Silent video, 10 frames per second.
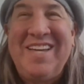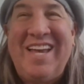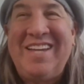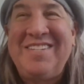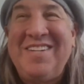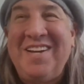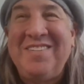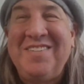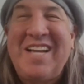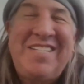and
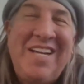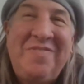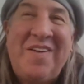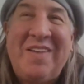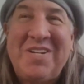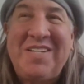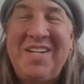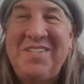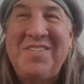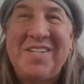uh, 1985 or
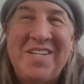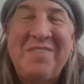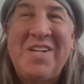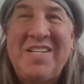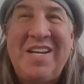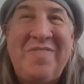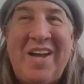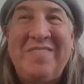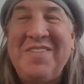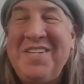1986. I think it was
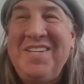1985.